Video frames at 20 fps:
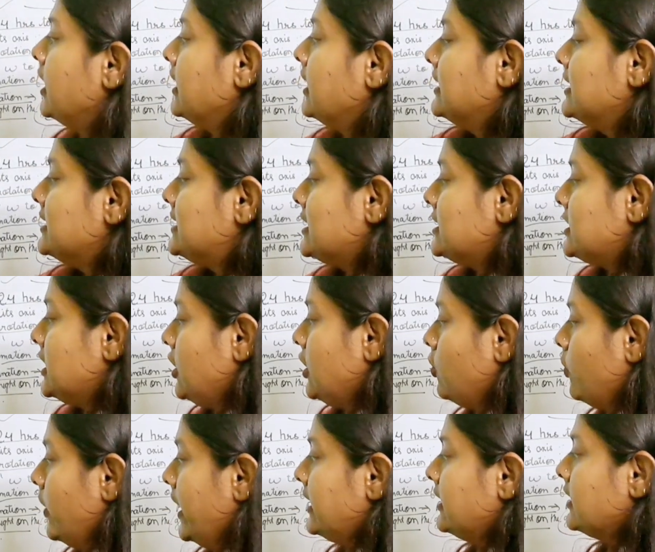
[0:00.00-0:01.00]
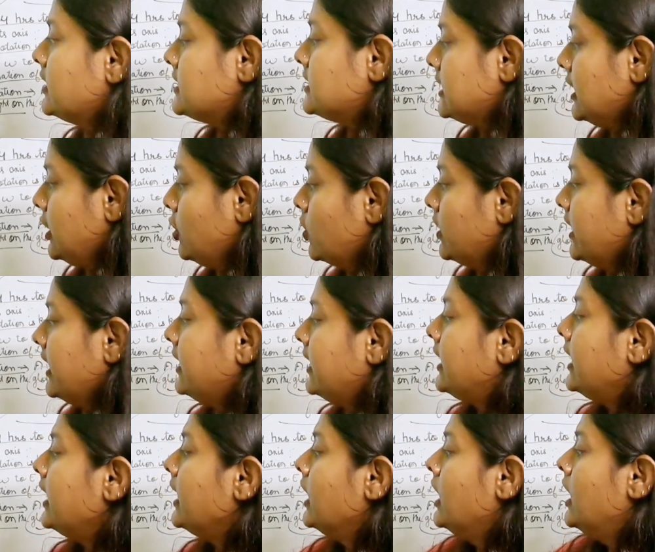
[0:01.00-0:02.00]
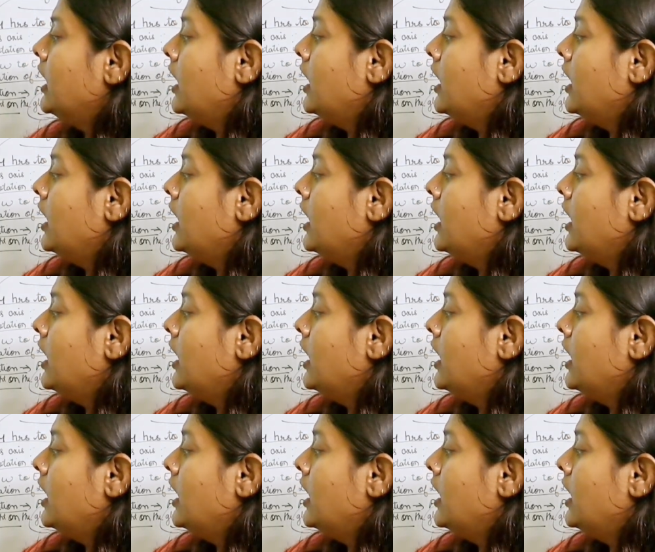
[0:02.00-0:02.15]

This is Equator, 0 degree.